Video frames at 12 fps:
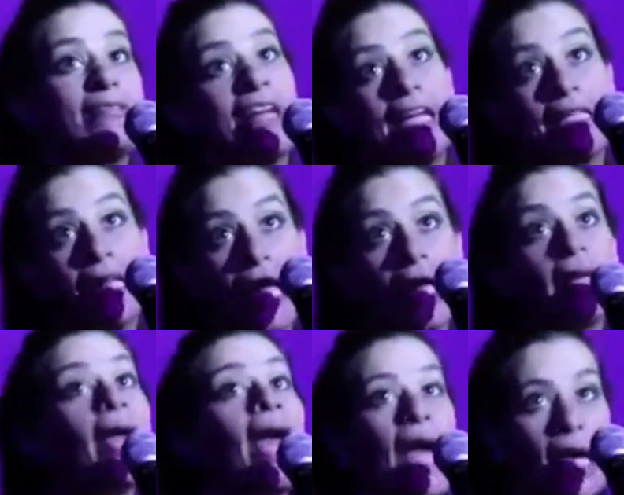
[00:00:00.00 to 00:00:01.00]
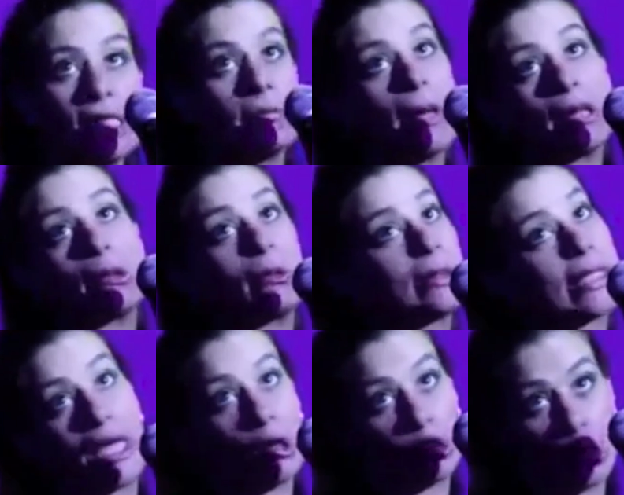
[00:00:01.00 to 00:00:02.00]
if he did, his mother would
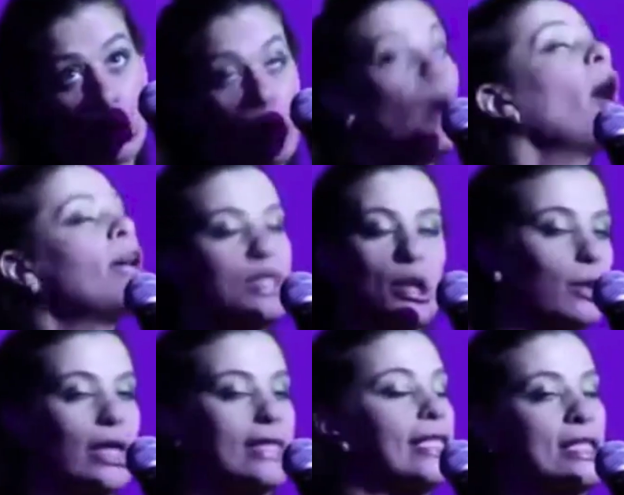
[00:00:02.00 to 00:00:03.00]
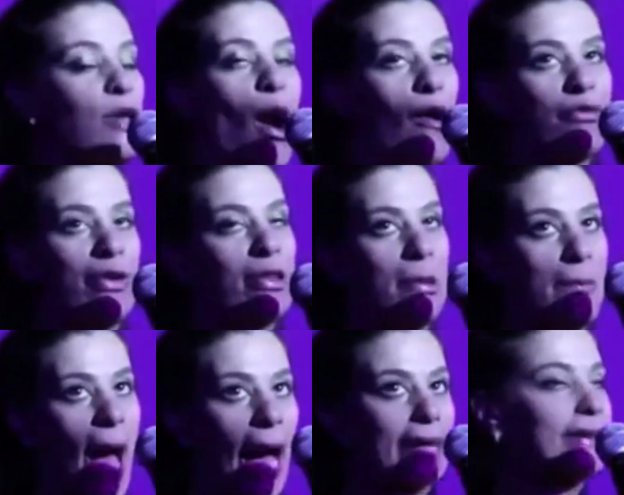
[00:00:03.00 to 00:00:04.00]
kill you. So this is all for the
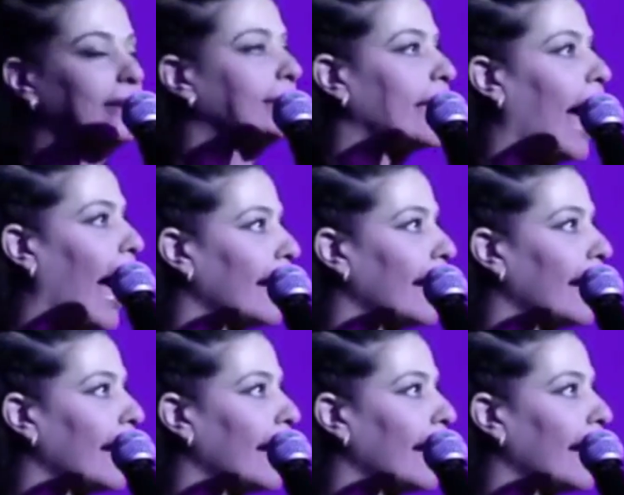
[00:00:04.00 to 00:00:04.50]
best. Yeah.